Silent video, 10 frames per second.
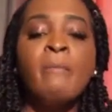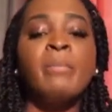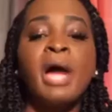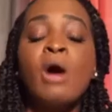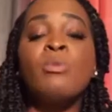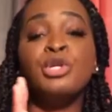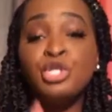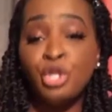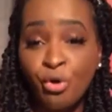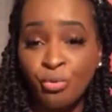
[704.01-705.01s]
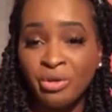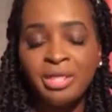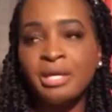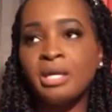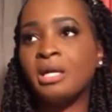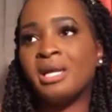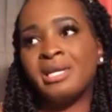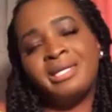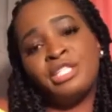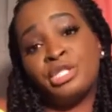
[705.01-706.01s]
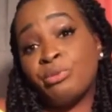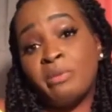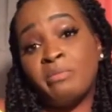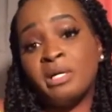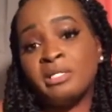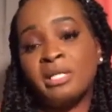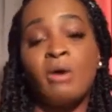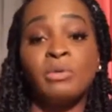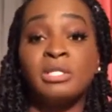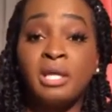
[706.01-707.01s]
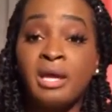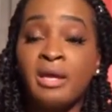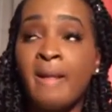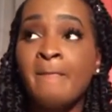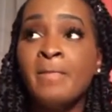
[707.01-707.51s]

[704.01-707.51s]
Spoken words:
but I would know within at least 3 months, I would say.